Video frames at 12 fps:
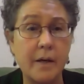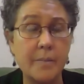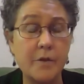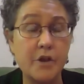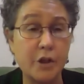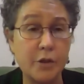
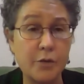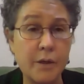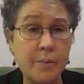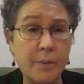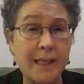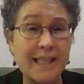
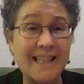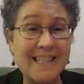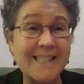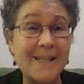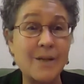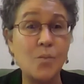children, but
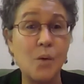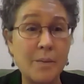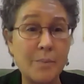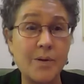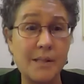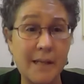less than
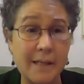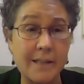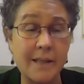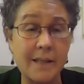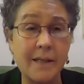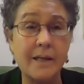
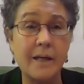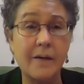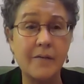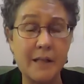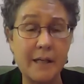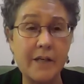1%
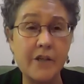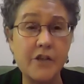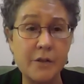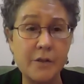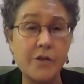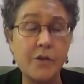of the
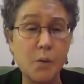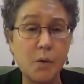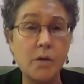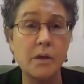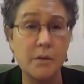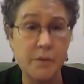nation's
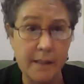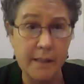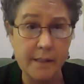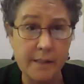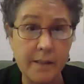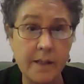school
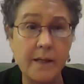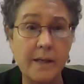closings.